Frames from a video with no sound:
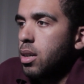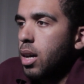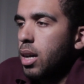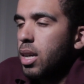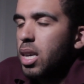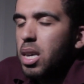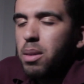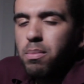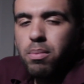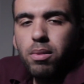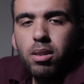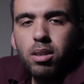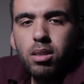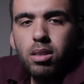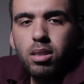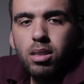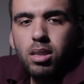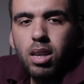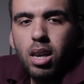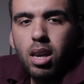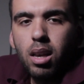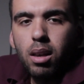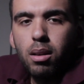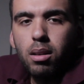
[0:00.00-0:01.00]
I keep on
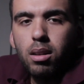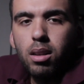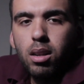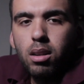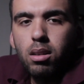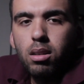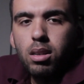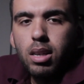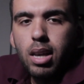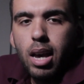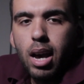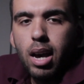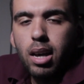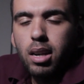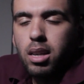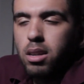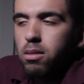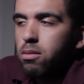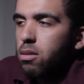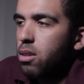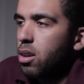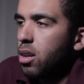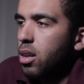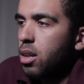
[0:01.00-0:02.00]
saying Lil
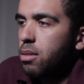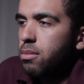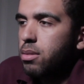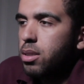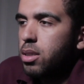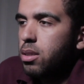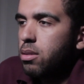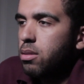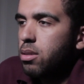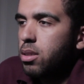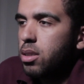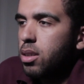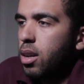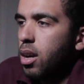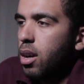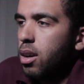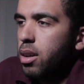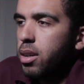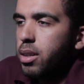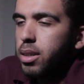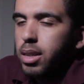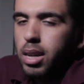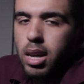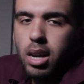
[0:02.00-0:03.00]
Yachty wrong. I'm so
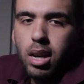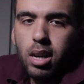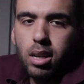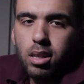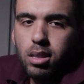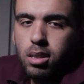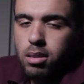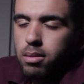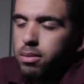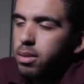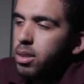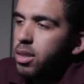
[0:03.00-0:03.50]
sorry, guys.